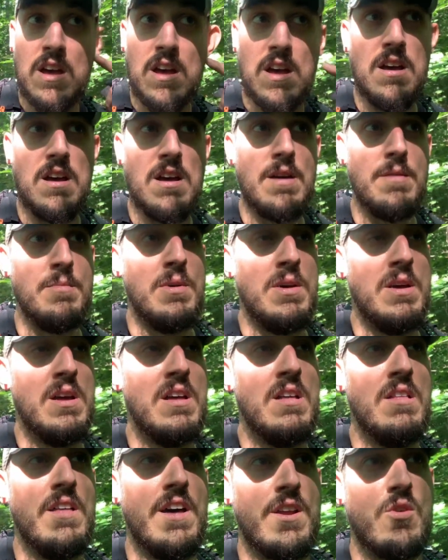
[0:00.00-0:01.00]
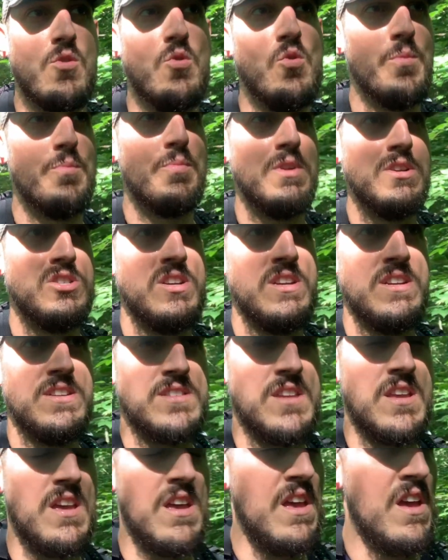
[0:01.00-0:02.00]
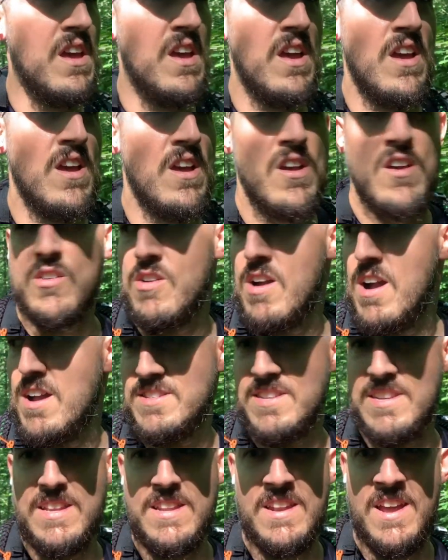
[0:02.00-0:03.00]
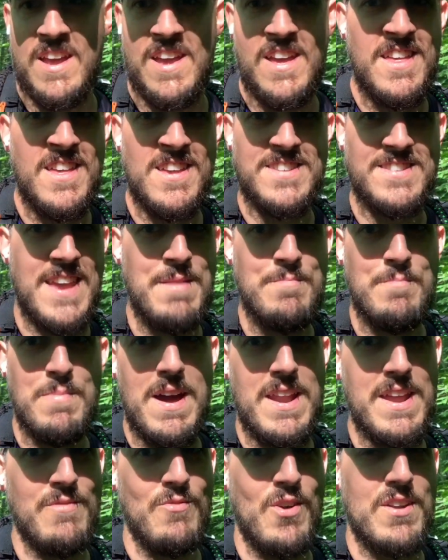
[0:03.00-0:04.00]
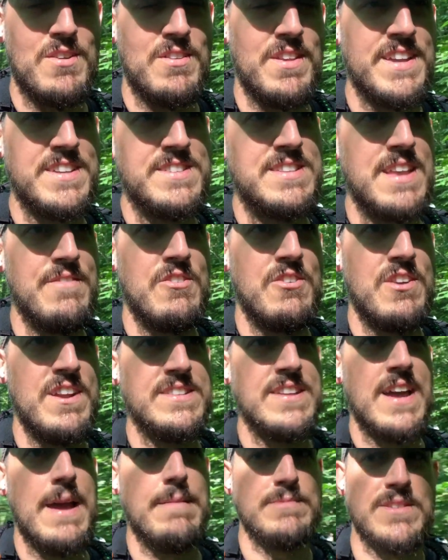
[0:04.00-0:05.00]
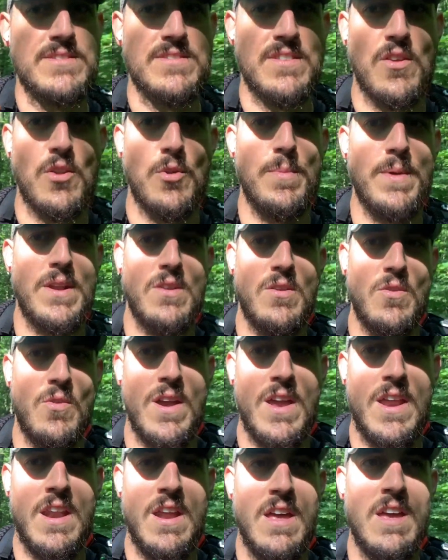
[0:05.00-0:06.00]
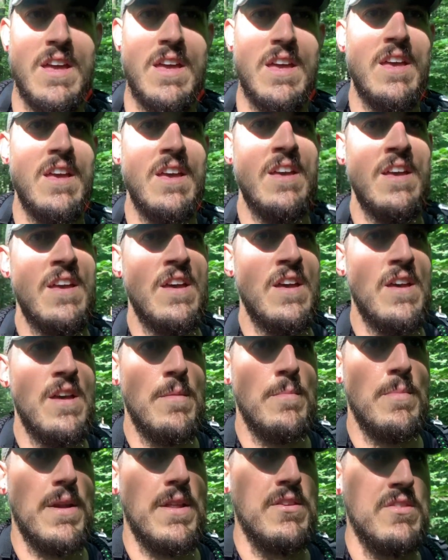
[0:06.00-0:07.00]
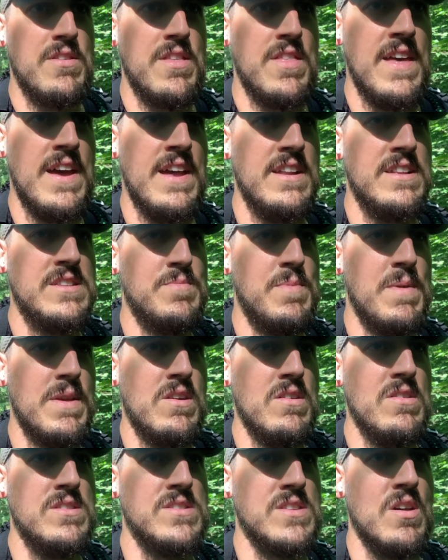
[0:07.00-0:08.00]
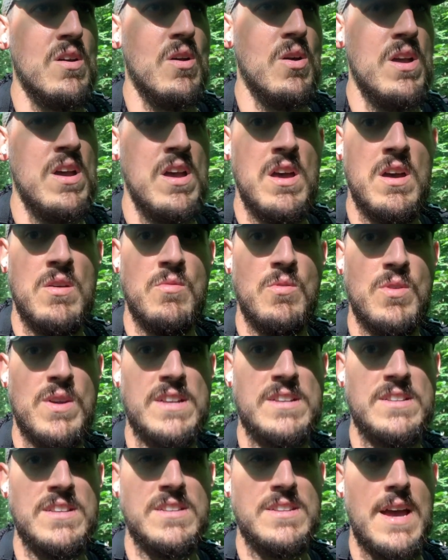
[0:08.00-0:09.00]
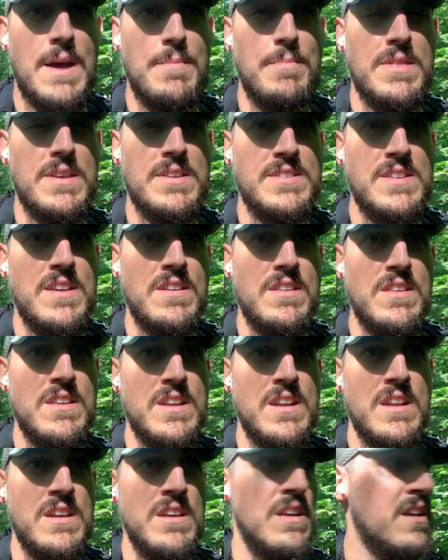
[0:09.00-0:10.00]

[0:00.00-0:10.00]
Um, a lot of cool bridges, Crossing the same body of water like seven or eight times is a little bit annoying. But other than that, it's been good. So we'll get to the top of this hill and